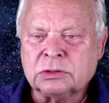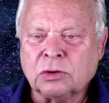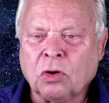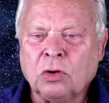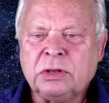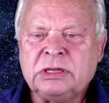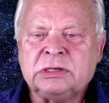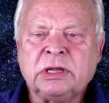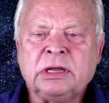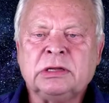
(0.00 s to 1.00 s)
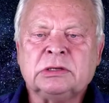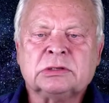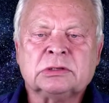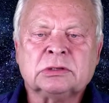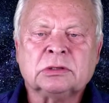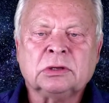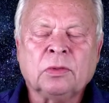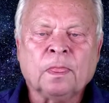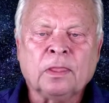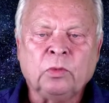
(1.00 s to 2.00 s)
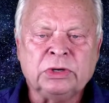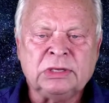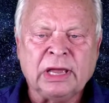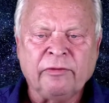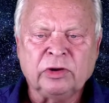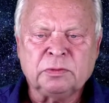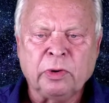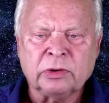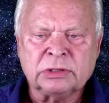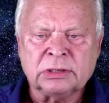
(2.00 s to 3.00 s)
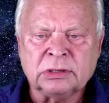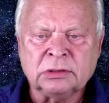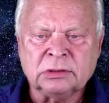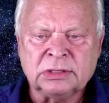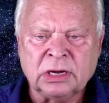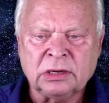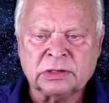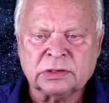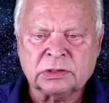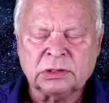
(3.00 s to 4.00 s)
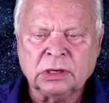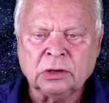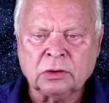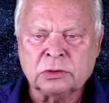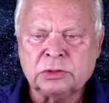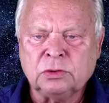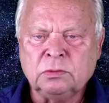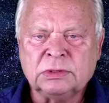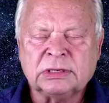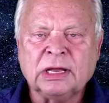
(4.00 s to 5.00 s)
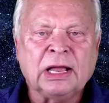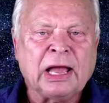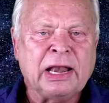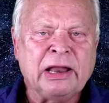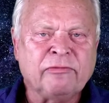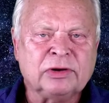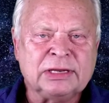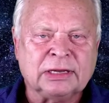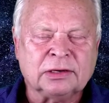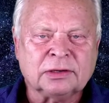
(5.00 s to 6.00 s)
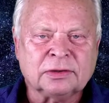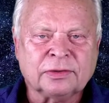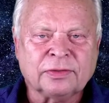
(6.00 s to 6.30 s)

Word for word: So all these things which the average person does, consumes, I never did.